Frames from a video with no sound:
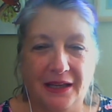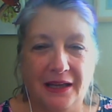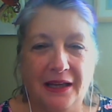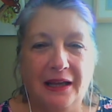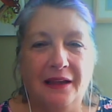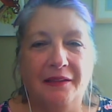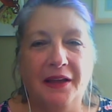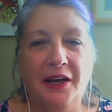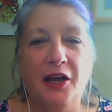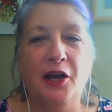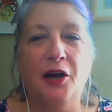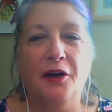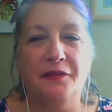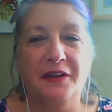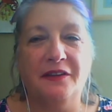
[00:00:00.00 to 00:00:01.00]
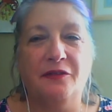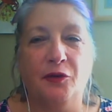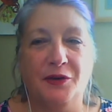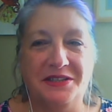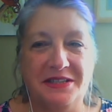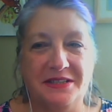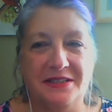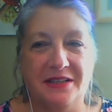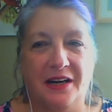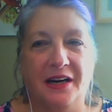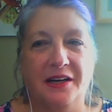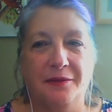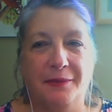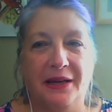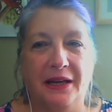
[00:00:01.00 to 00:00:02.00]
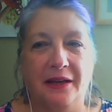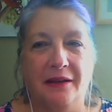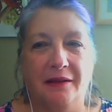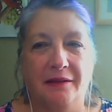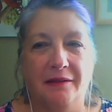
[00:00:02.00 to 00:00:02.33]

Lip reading: Then I heard this voice inside of me.